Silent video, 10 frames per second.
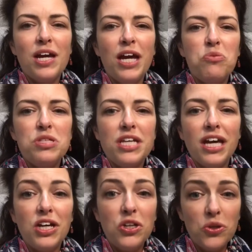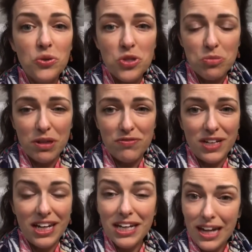It was a huge
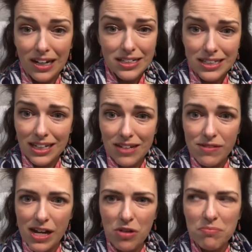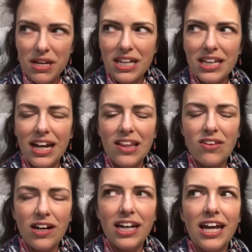epiphany, and honestly, it even helped me that I
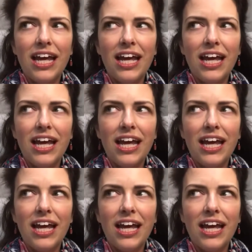thought